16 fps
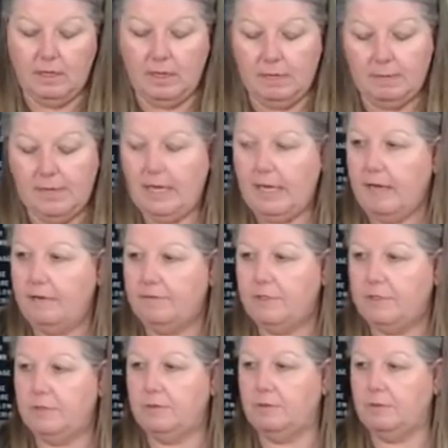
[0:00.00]
I may have
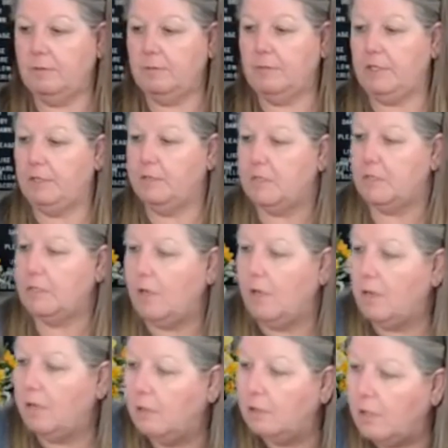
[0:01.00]
to, let me use a
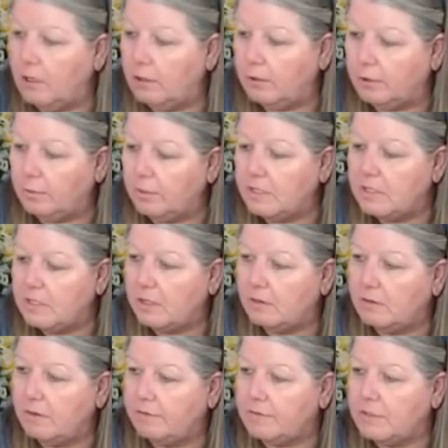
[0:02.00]
longer one so I
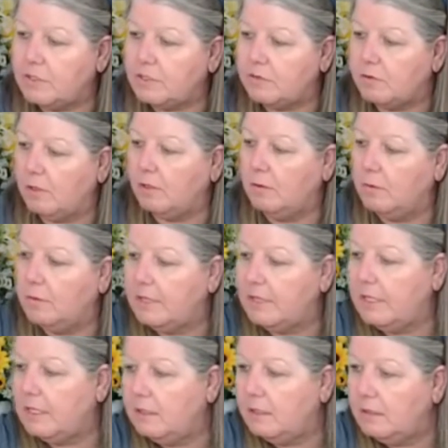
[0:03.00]
don't have to struggle with it.